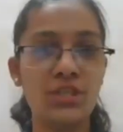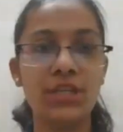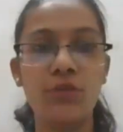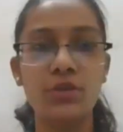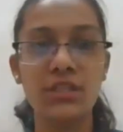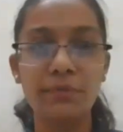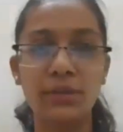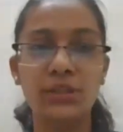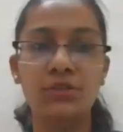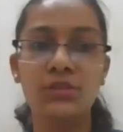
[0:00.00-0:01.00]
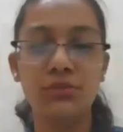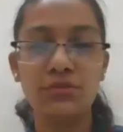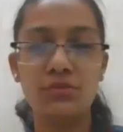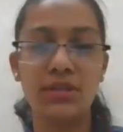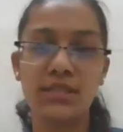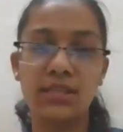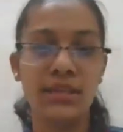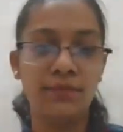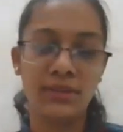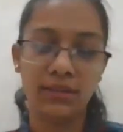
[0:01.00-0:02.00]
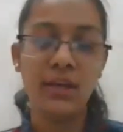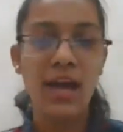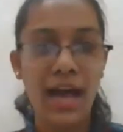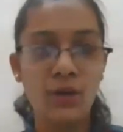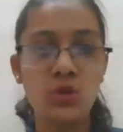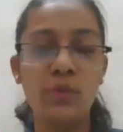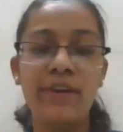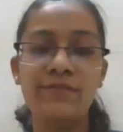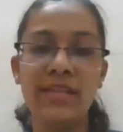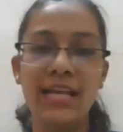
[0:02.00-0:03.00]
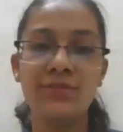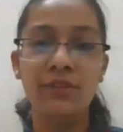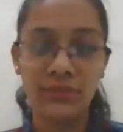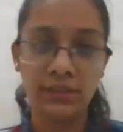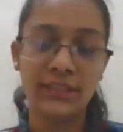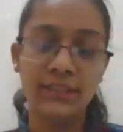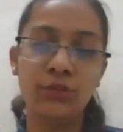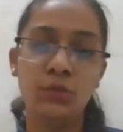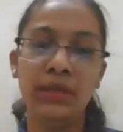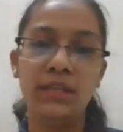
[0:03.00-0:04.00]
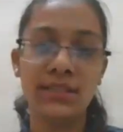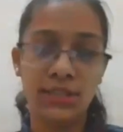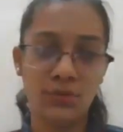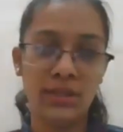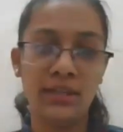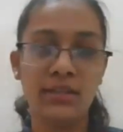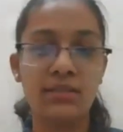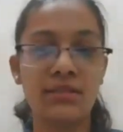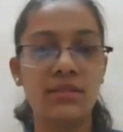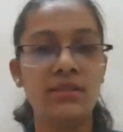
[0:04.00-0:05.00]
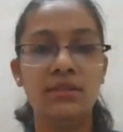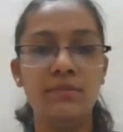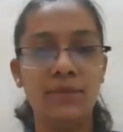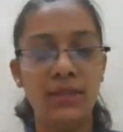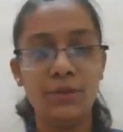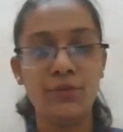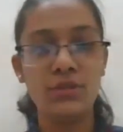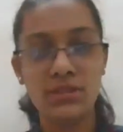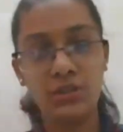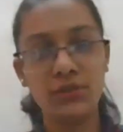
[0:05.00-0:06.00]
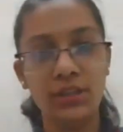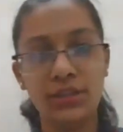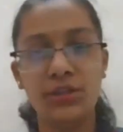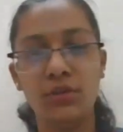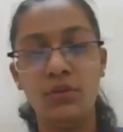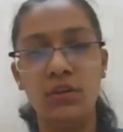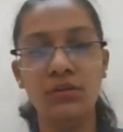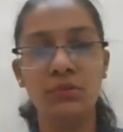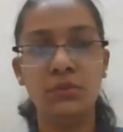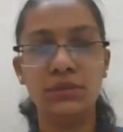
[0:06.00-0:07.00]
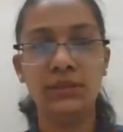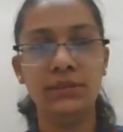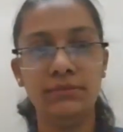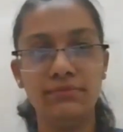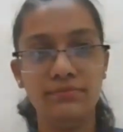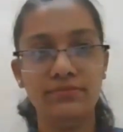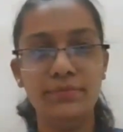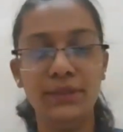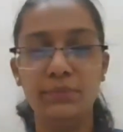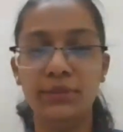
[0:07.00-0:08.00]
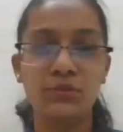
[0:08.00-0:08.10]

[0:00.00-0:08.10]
It wasn't particular to students. They were housewives as well, working women, students. And then it was circulated all over the people.